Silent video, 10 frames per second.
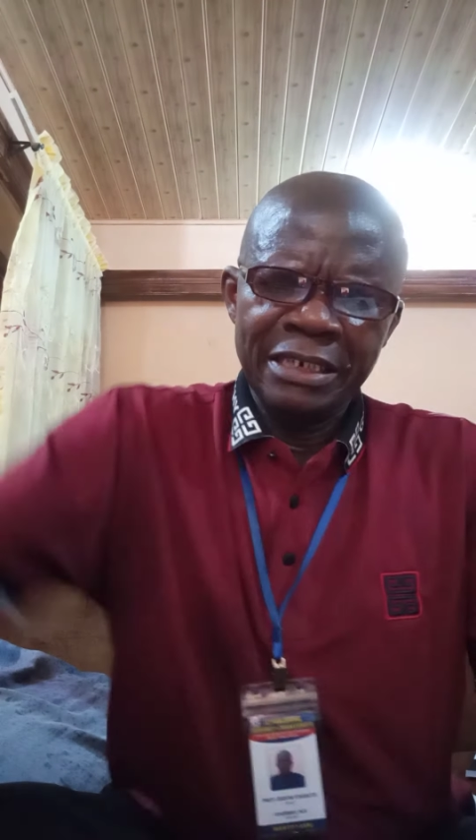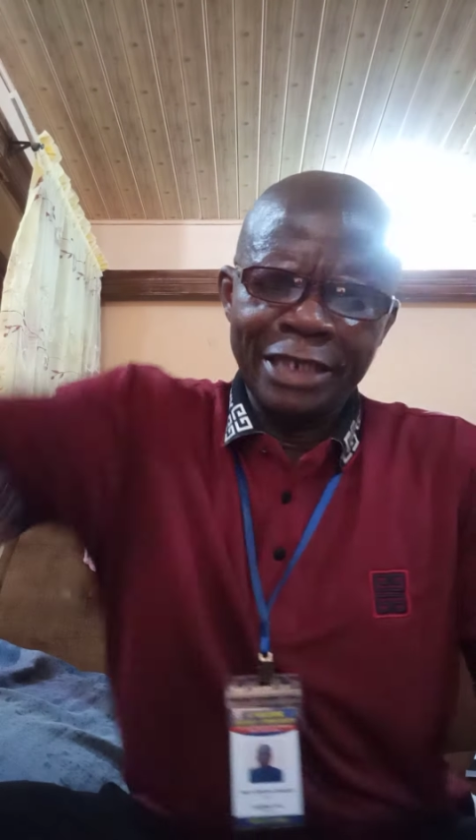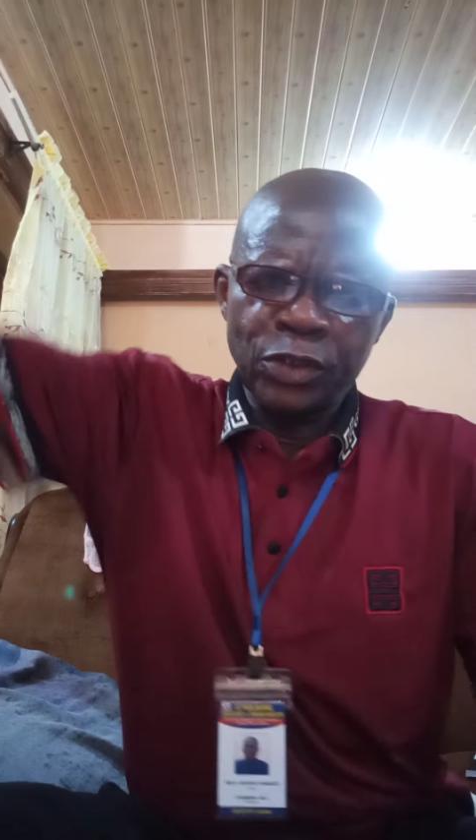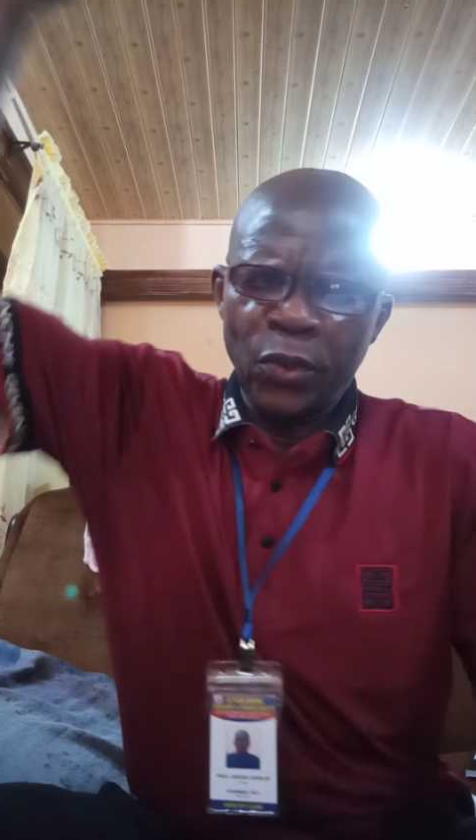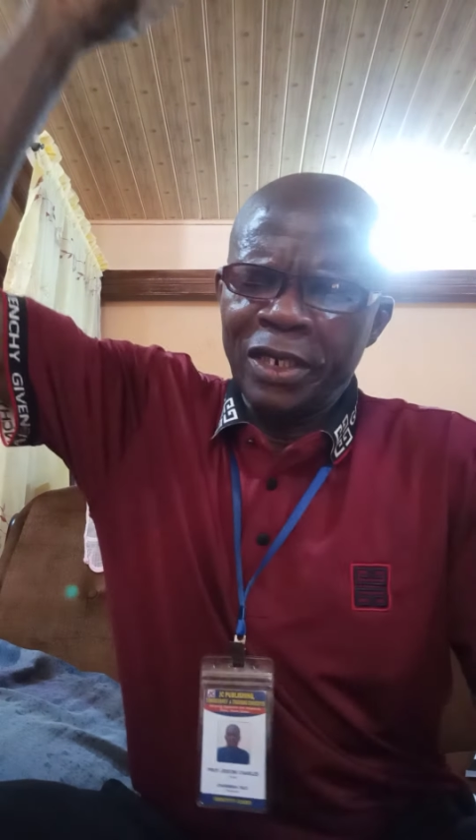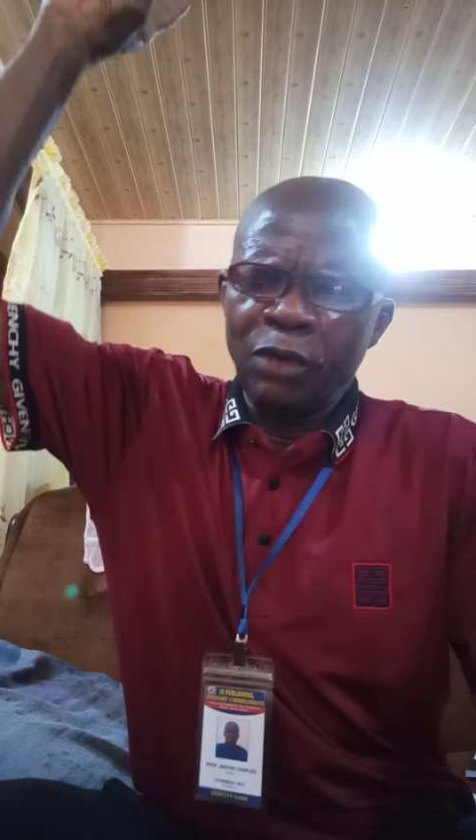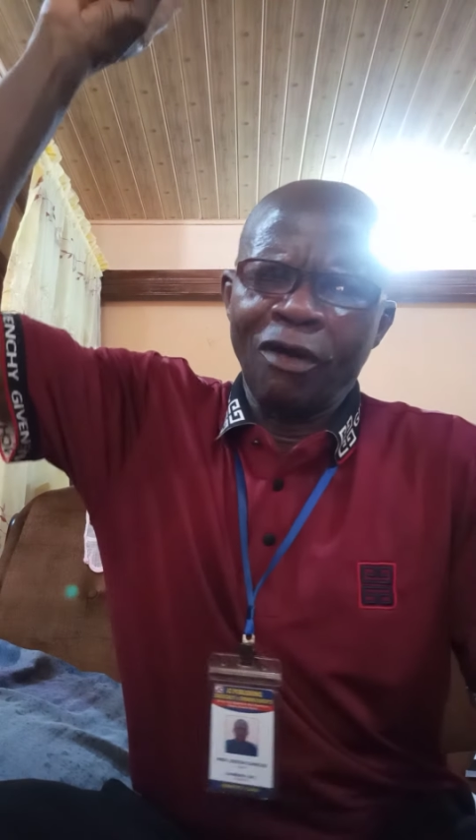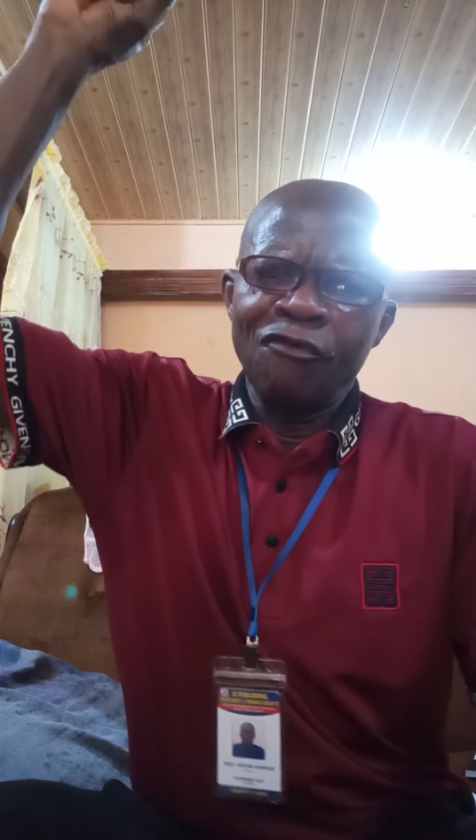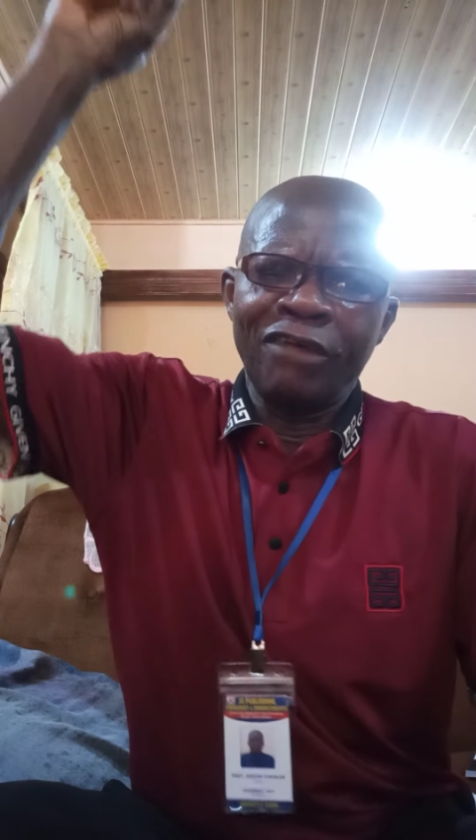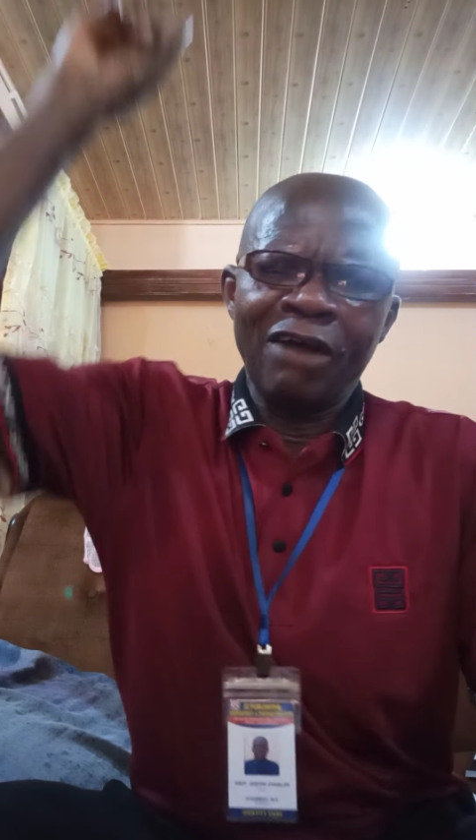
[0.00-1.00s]
there's only
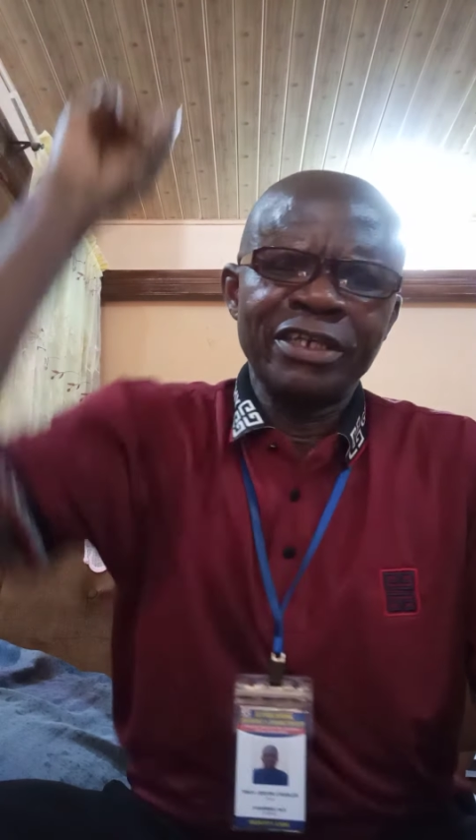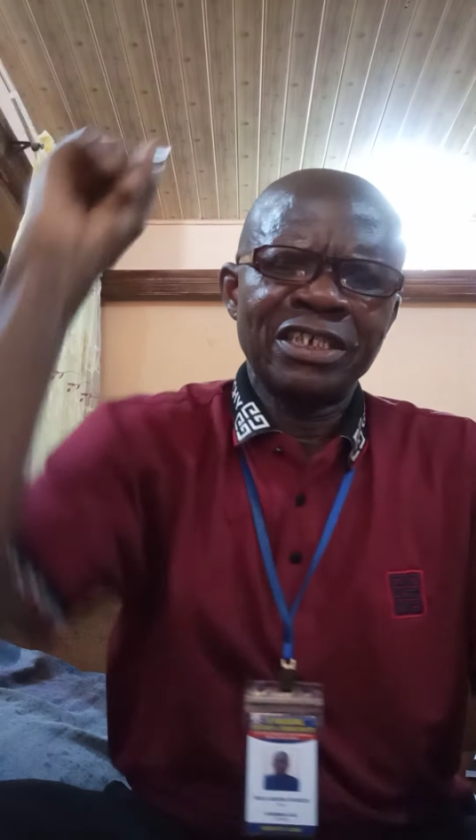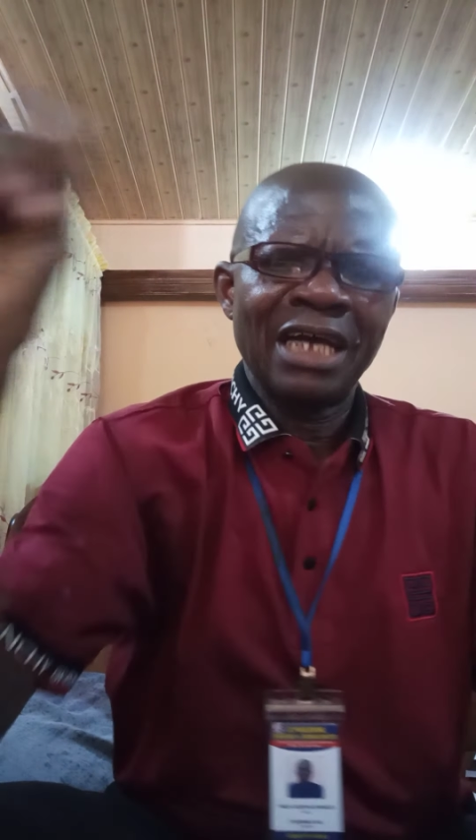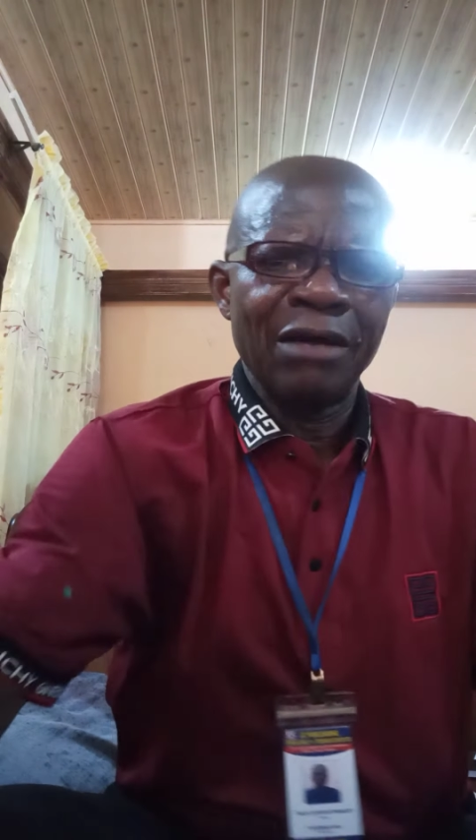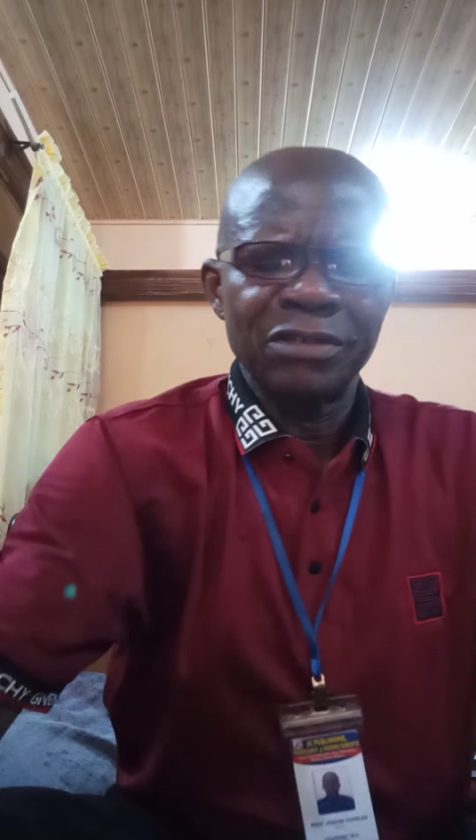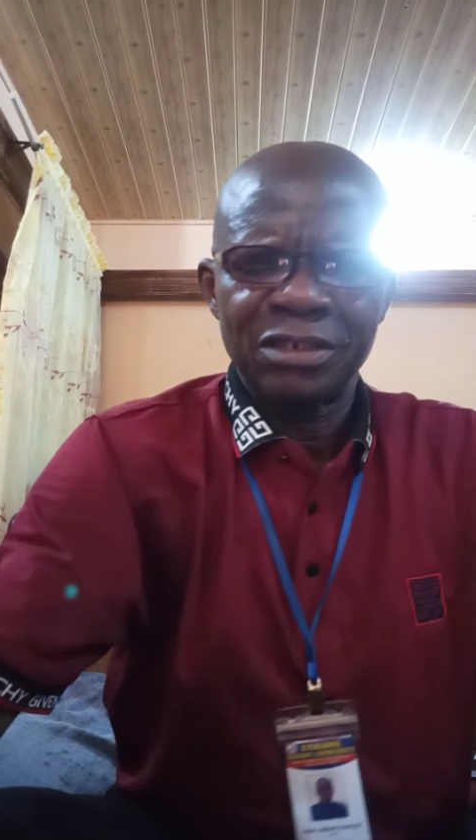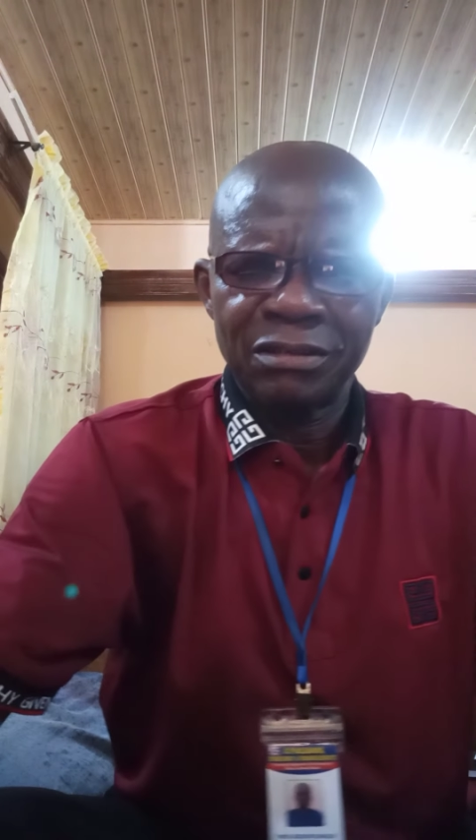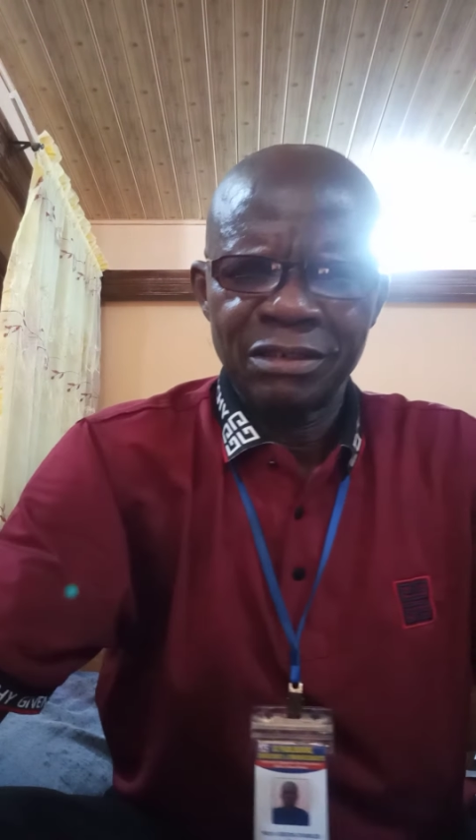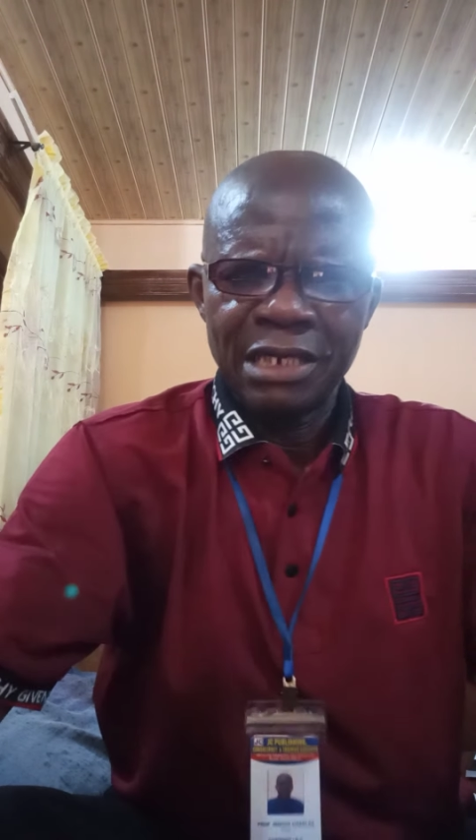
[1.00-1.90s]
one vowel sound.